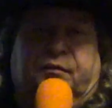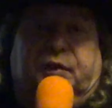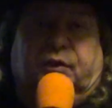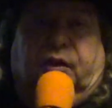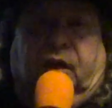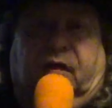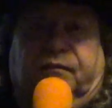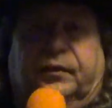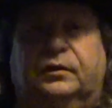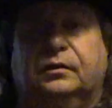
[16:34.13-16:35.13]
of your
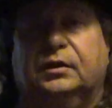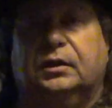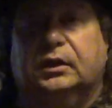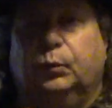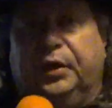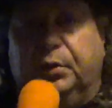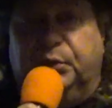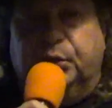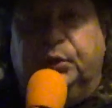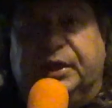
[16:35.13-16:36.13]
love. When you
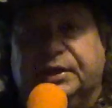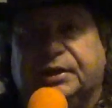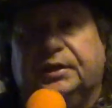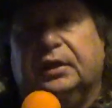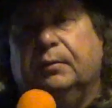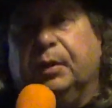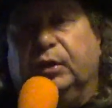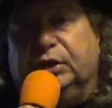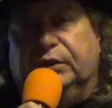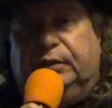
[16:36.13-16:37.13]
do this,
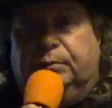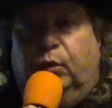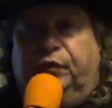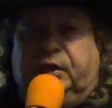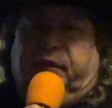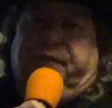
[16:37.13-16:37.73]
because you're removing your